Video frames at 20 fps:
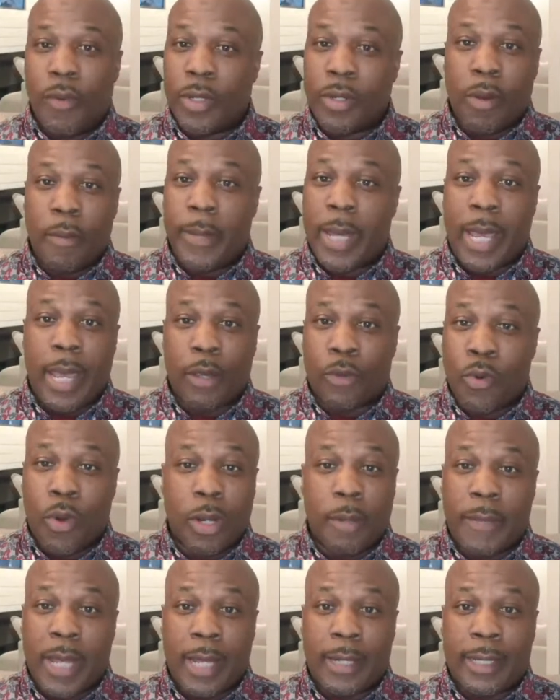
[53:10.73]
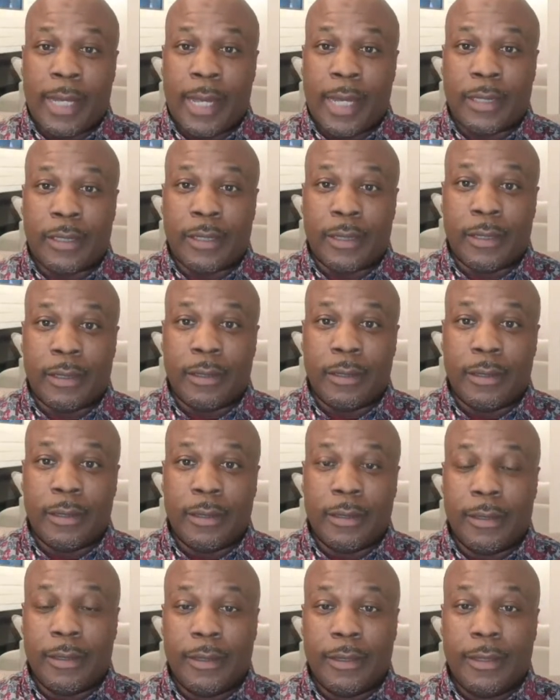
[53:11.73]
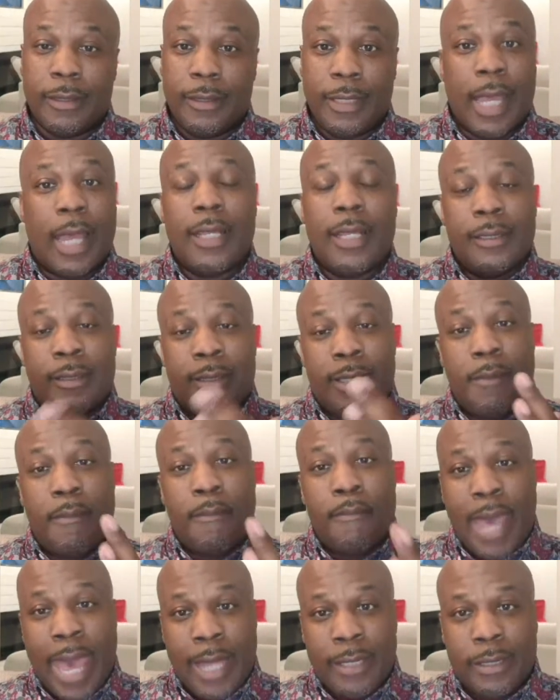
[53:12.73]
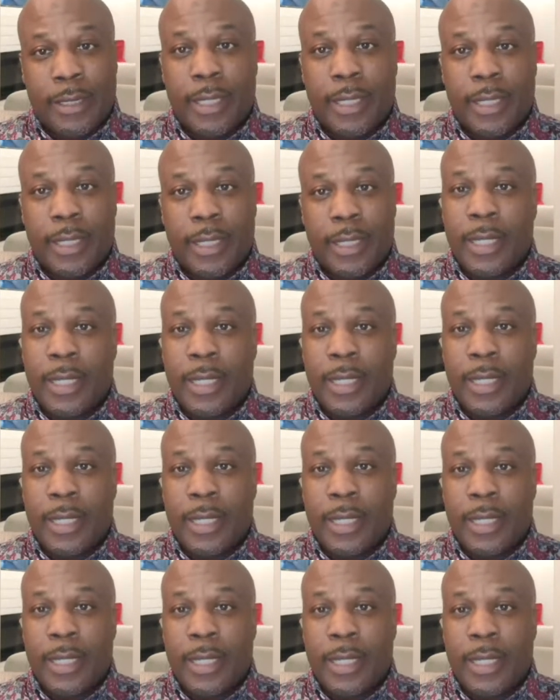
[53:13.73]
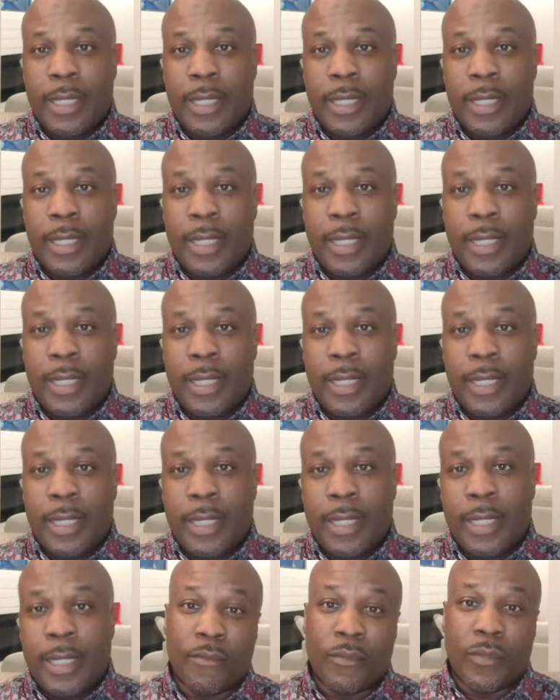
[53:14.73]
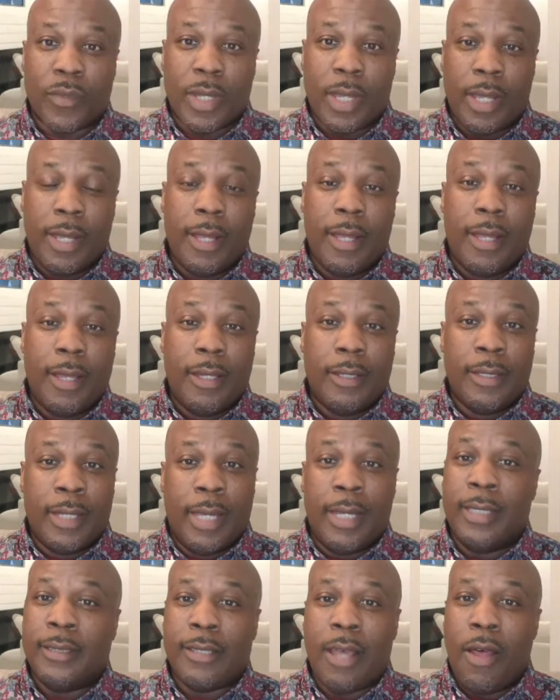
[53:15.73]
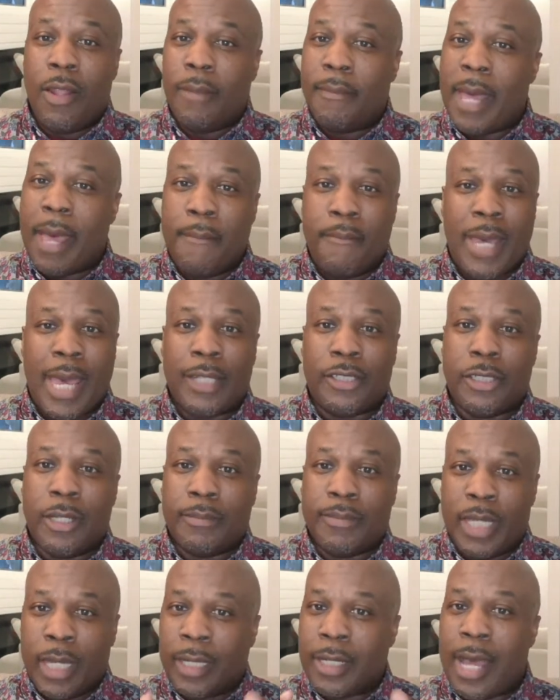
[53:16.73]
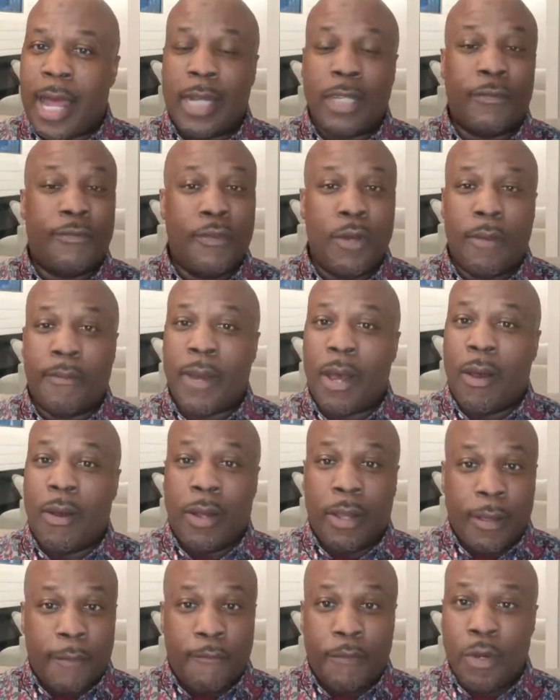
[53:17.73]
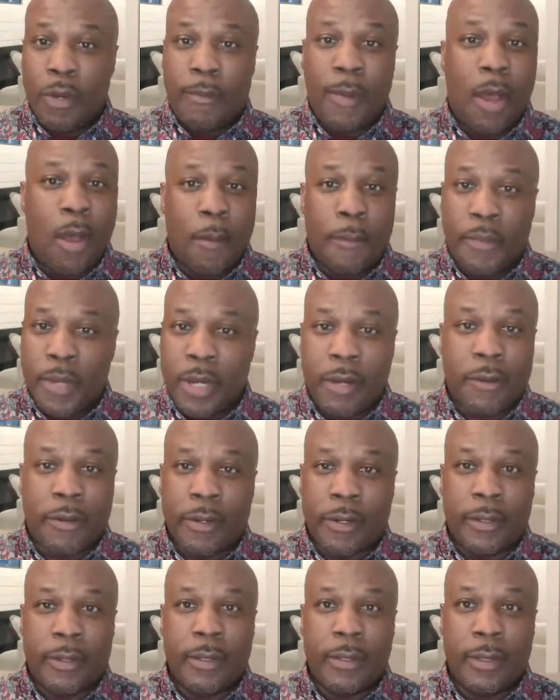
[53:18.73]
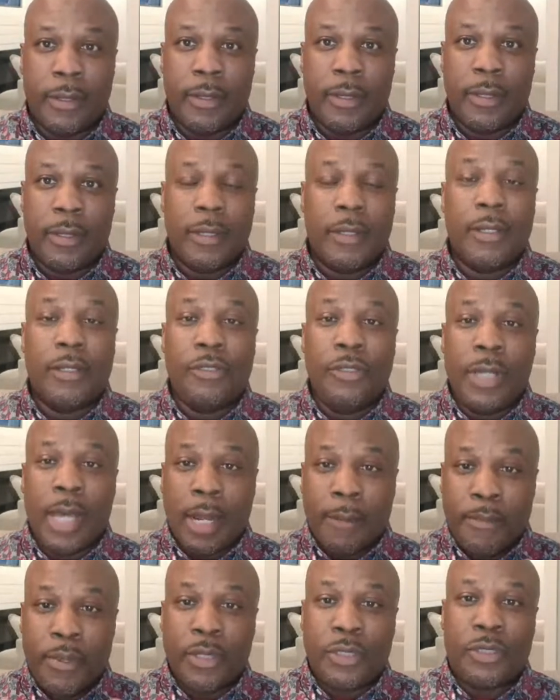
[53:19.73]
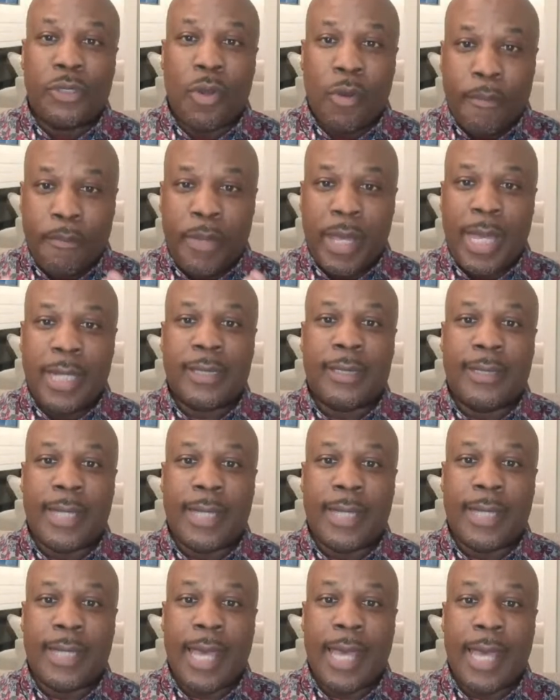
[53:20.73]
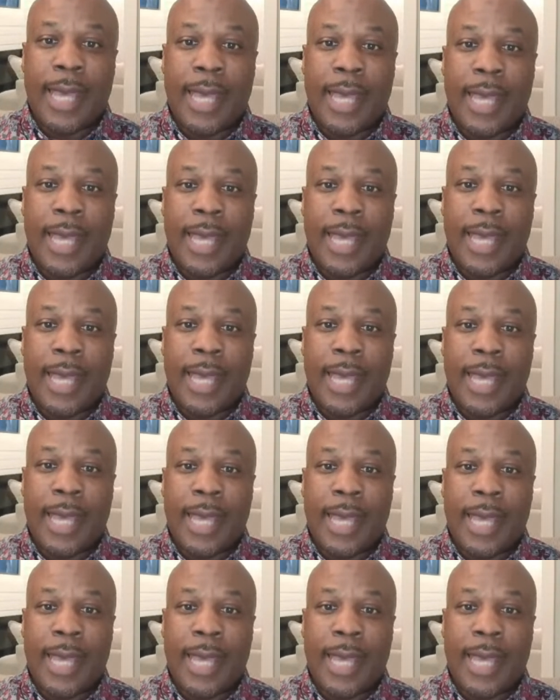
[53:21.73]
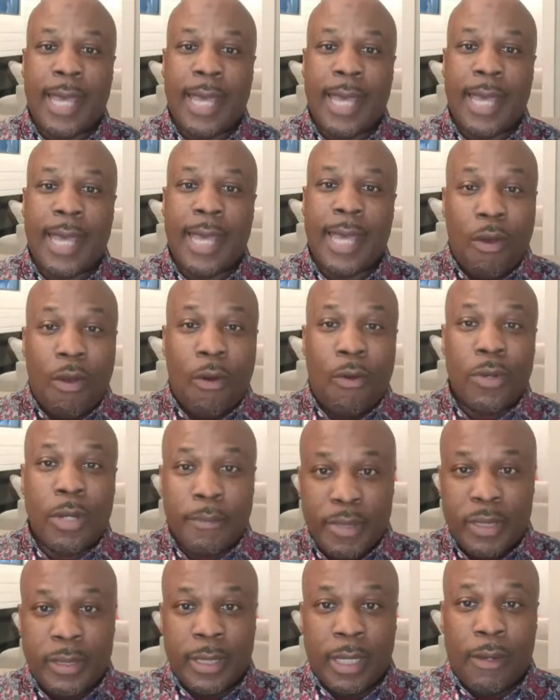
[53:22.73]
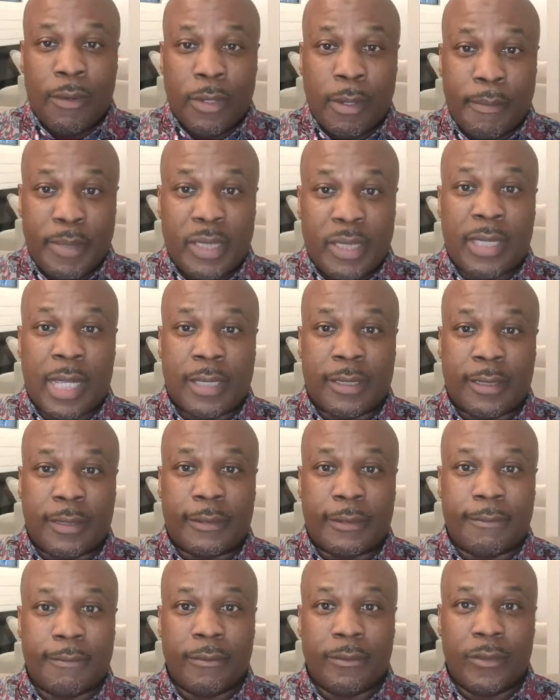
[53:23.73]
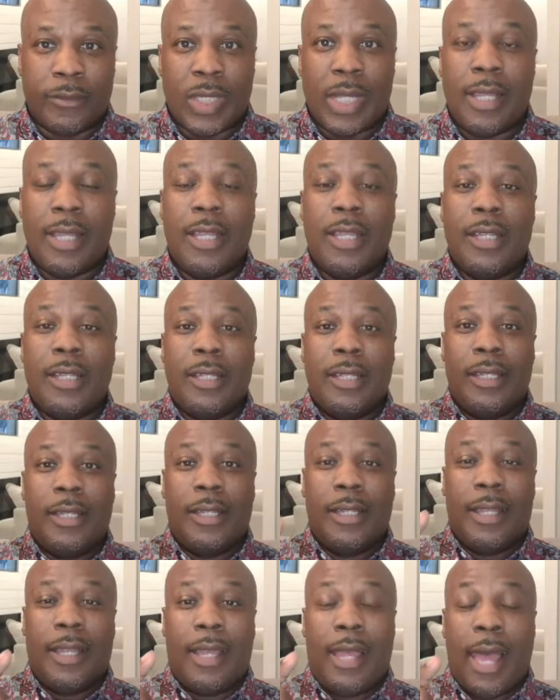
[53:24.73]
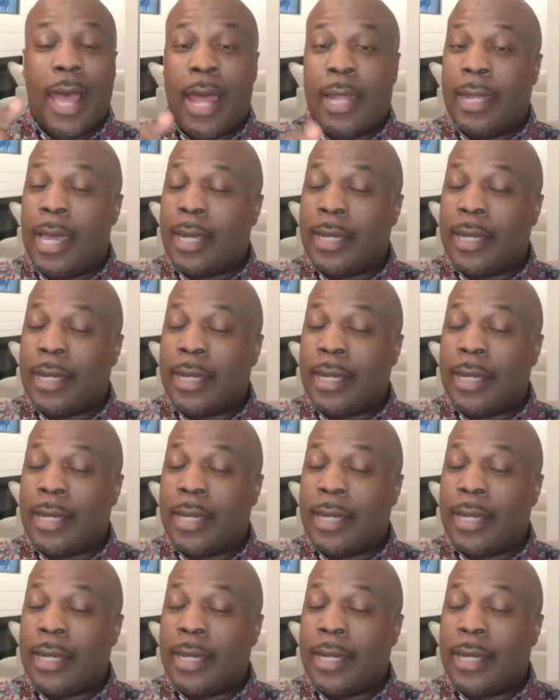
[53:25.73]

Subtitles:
Noah, Noah was no bad quarterback last year. Yeah, see, it's all about matchup now. Yeah, it's all about matchup in college football period. You got to put your best talent where you think they can win at on a possession.